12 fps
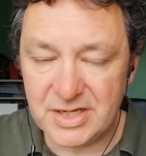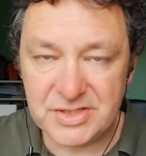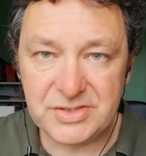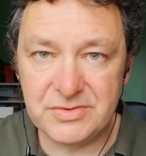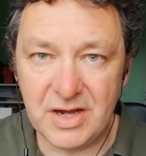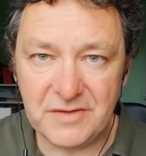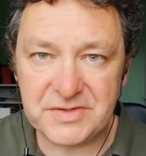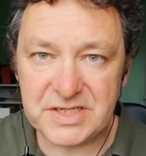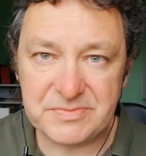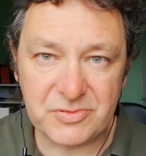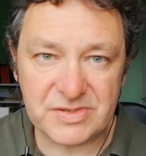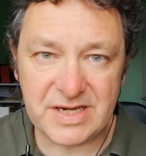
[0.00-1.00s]
soon after this
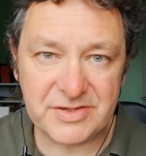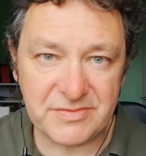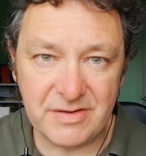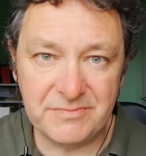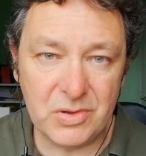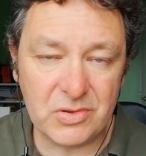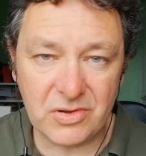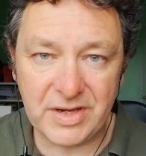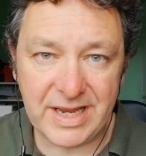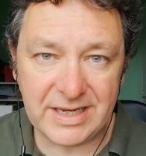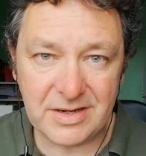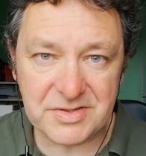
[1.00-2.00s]
brought out her own book on
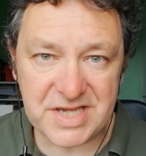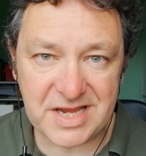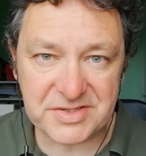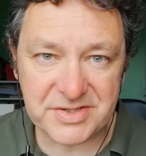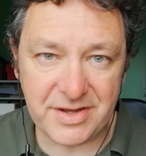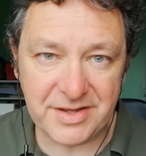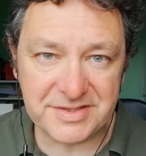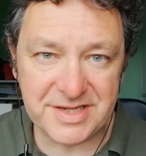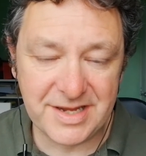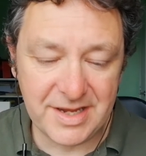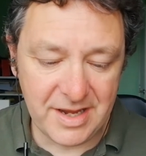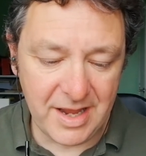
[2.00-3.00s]
Anglo-Saxon art,
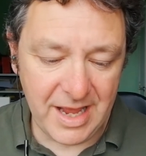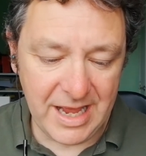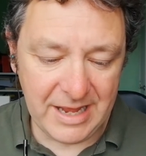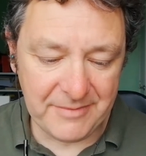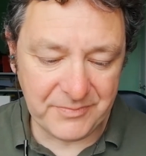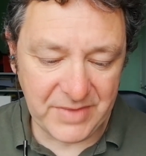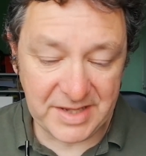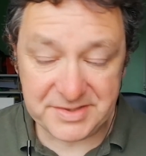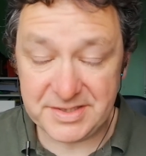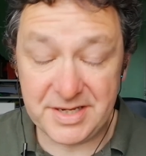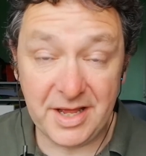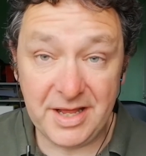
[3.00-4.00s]

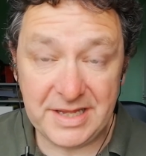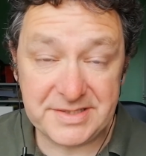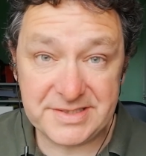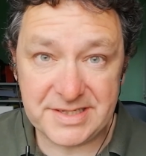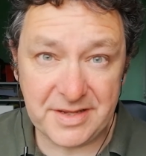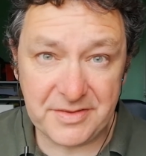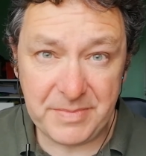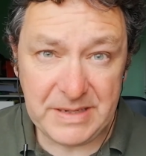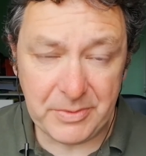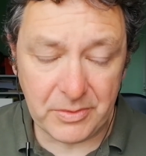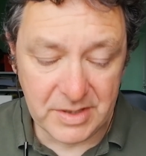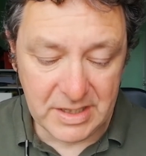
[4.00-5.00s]
as did other
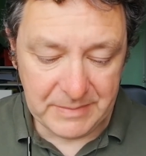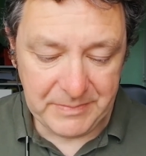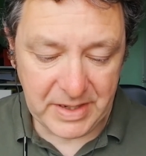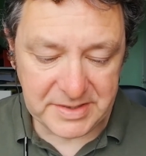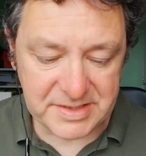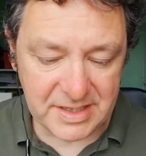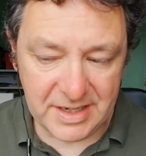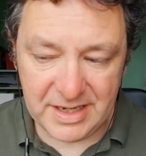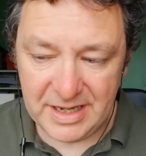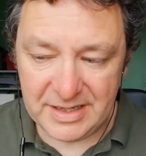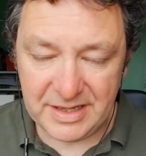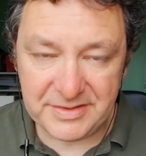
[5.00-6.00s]
people. But
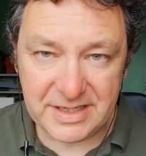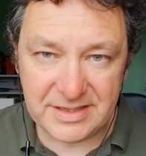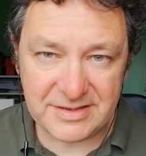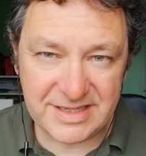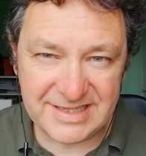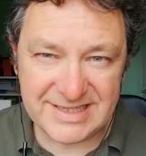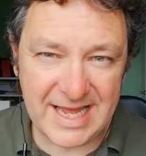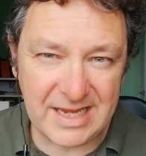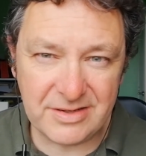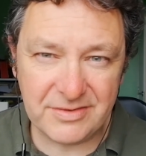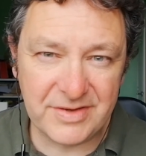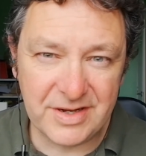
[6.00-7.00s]
I think the
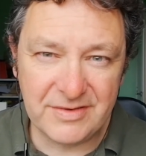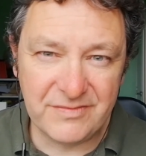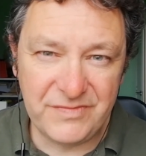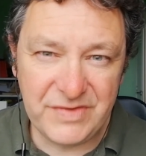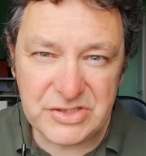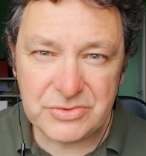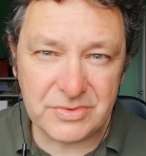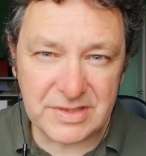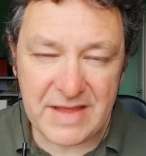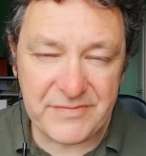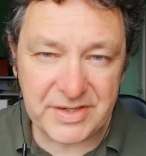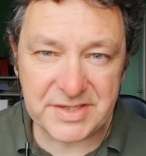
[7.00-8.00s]
lack of visual
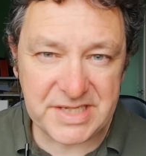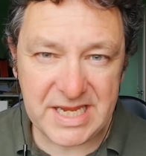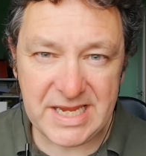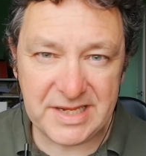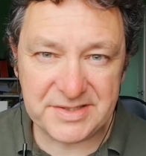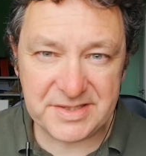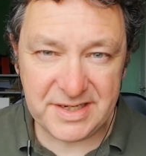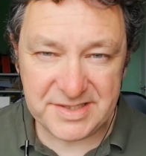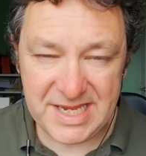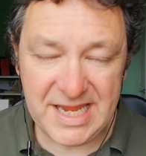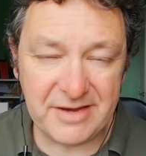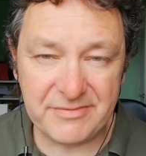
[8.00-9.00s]
evidence here is
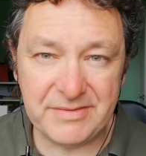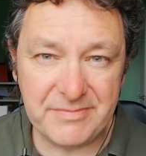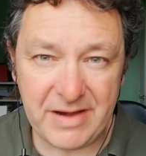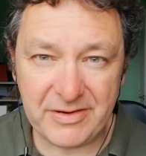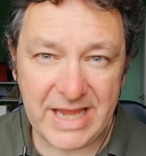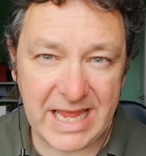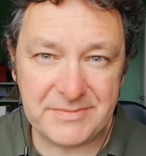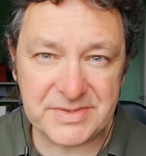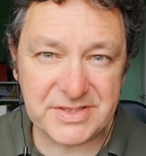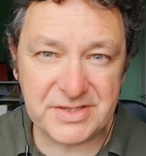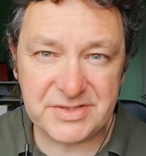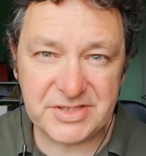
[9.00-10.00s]
here in Marek
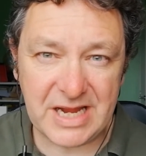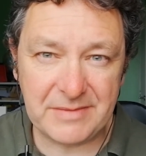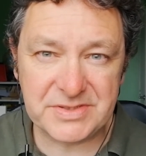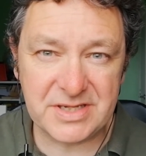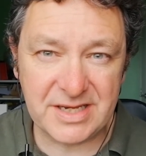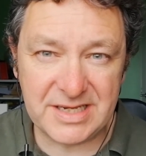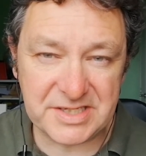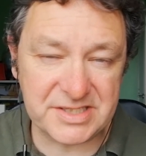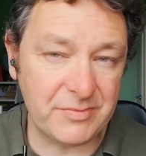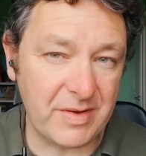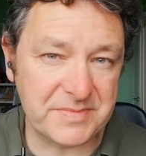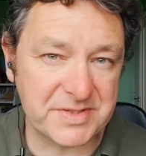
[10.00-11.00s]
Gamester's chapter, Leslie
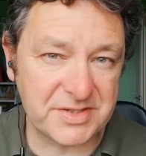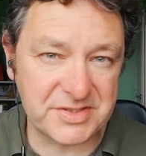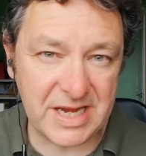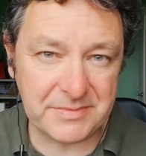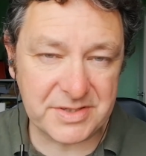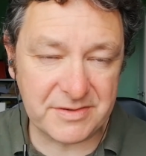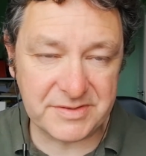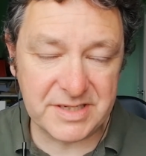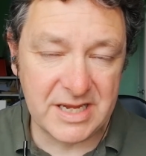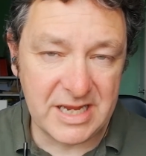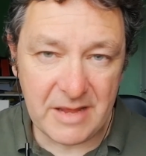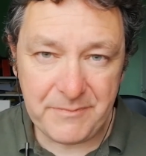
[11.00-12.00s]
Webster's chapter, and
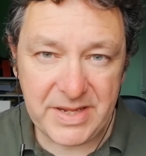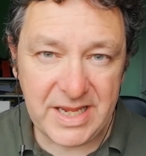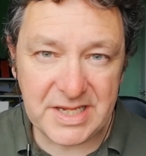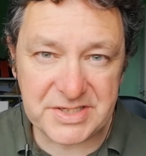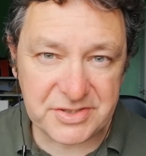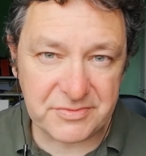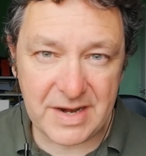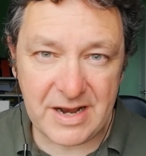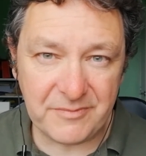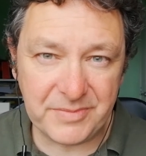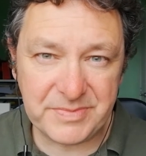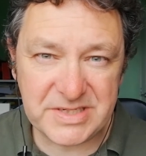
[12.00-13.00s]
appears
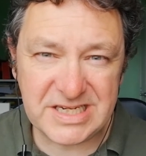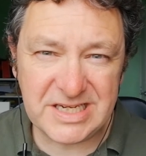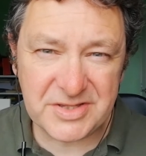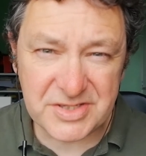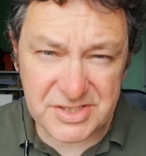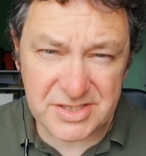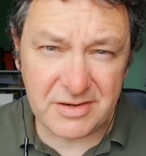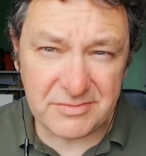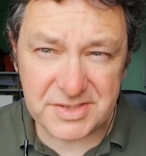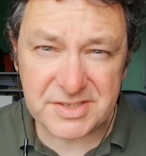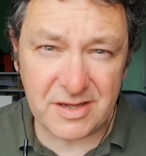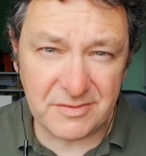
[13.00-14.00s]
throughout, but particularly the stone
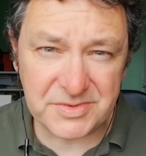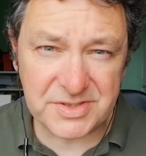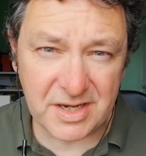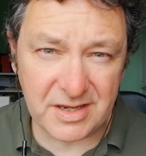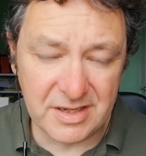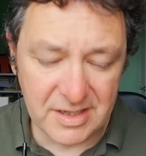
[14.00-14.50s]
sculpture